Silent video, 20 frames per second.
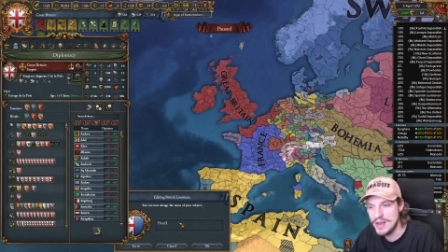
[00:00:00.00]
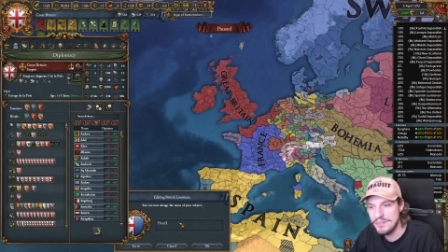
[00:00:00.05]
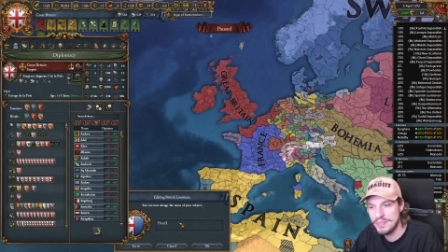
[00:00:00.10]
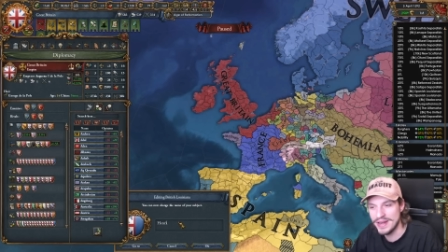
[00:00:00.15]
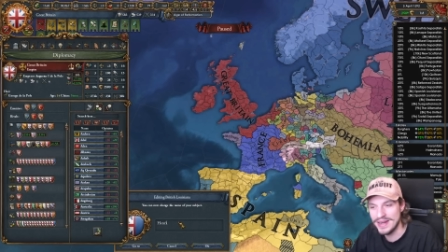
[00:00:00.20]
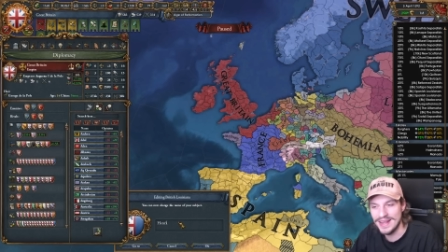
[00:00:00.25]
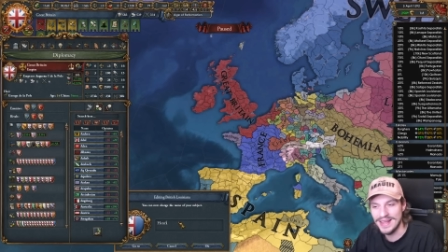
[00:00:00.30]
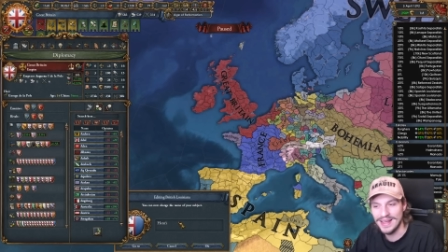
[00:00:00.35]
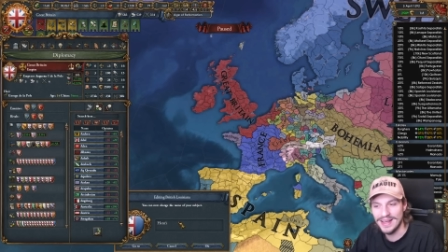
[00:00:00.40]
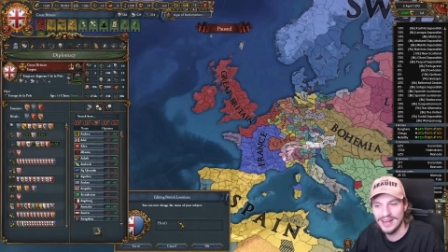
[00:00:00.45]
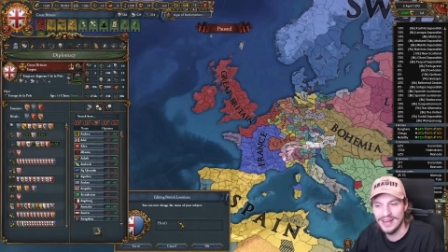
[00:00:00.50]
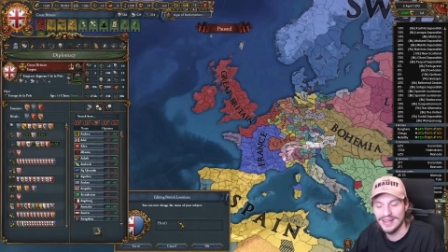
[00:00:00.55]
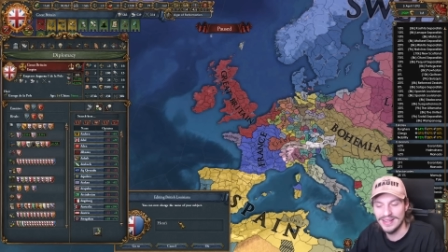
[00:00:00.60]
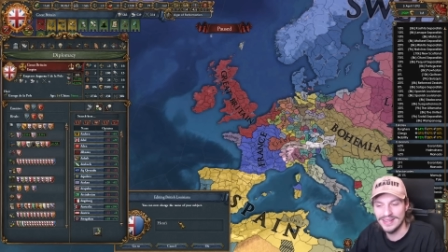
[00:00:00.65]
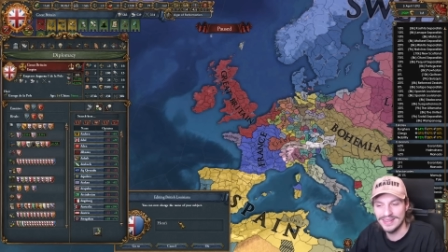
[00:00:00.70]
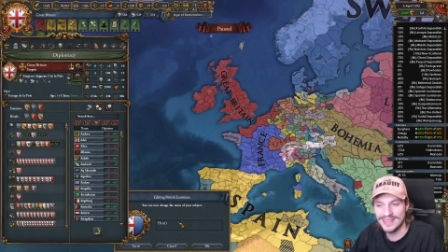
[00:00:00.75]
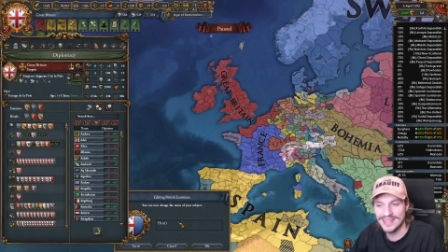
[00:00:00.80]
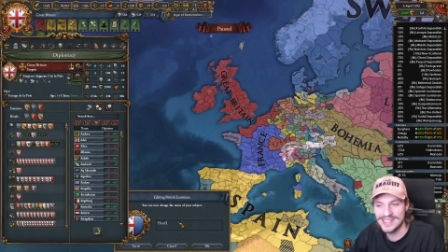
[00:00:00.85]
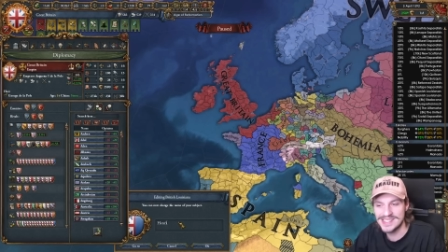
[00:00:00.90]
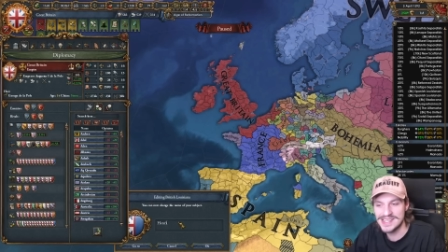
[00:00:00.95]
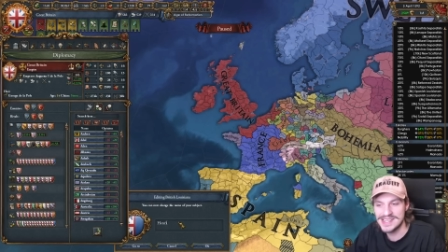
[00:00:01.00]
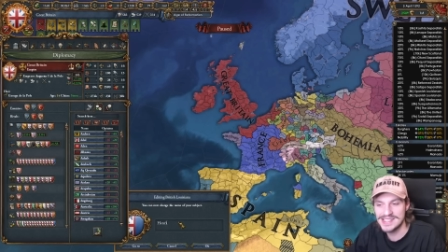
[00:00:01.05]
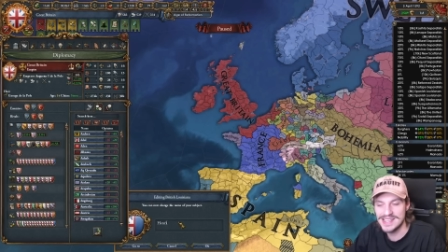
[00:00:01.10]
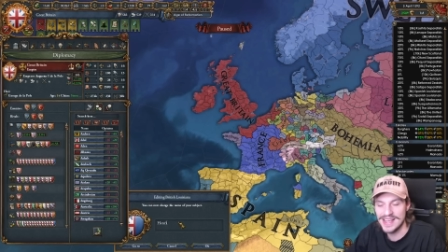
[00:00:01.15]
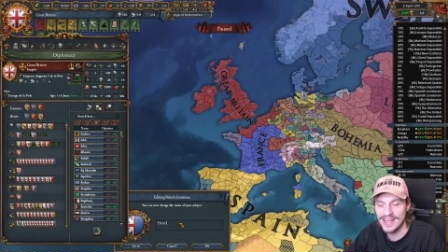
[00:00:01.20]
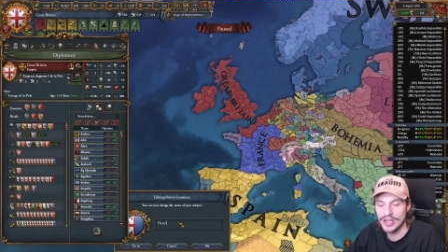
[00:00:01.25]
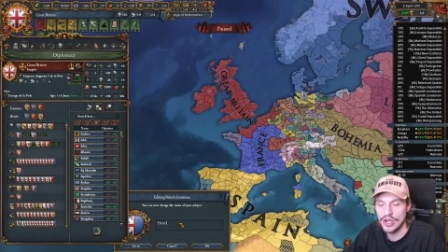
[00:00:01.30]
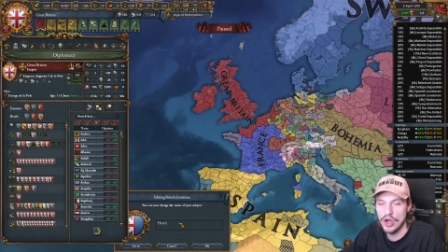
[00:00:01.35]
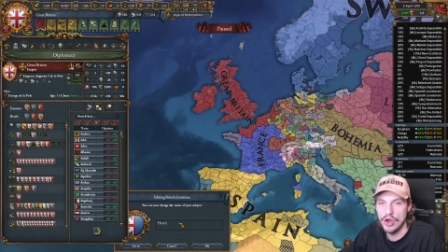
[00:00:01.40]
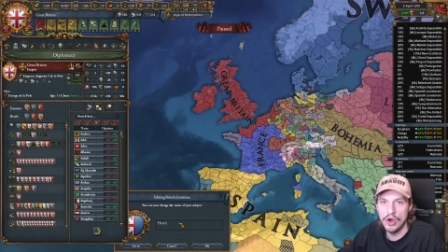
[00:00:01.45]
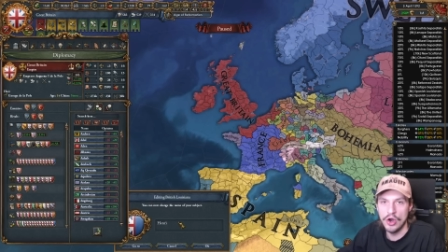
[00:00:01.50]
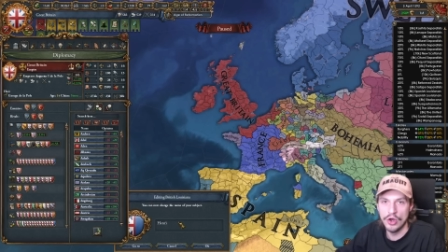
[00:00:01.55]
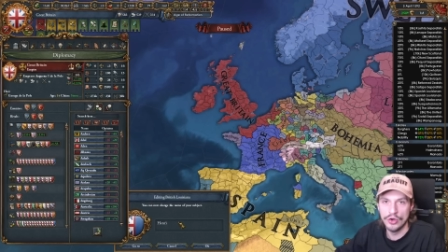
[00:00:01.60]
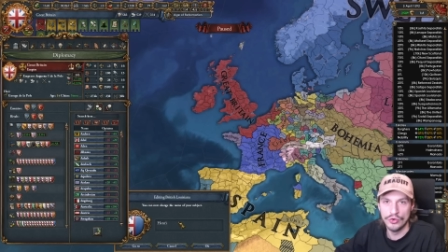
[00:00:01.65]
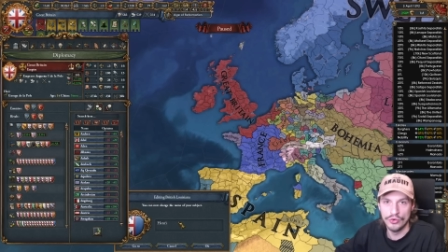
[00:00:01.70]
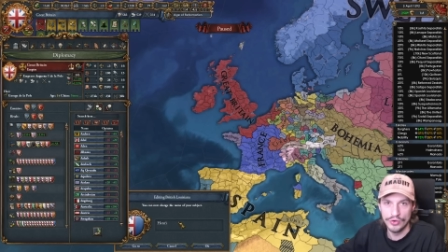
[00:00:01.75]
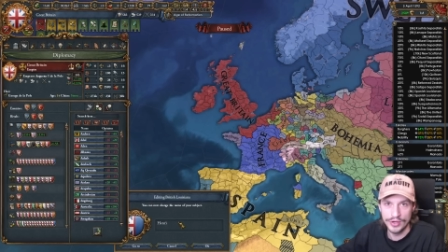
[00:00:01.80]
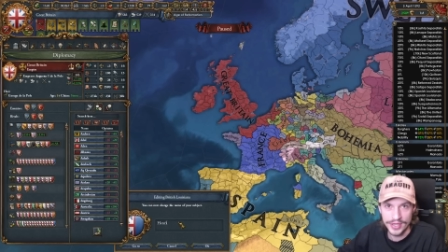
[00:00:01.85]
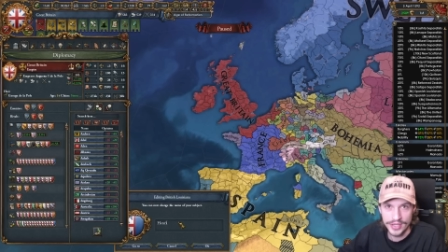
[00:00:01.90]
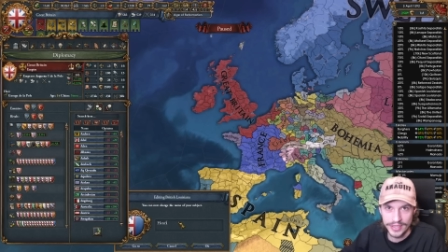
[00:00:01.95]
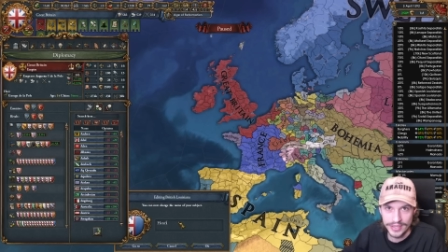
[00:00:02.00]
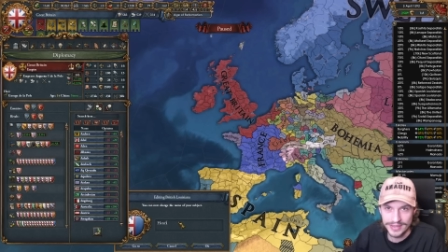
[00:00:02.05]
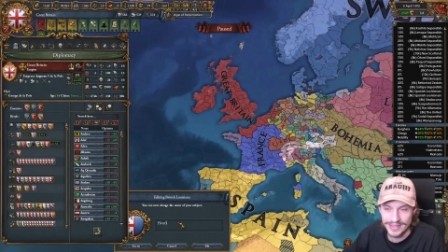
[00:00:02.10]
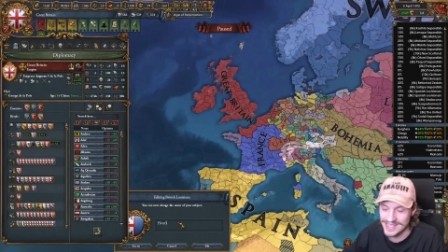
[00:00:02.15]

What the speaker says: but this is like Henri.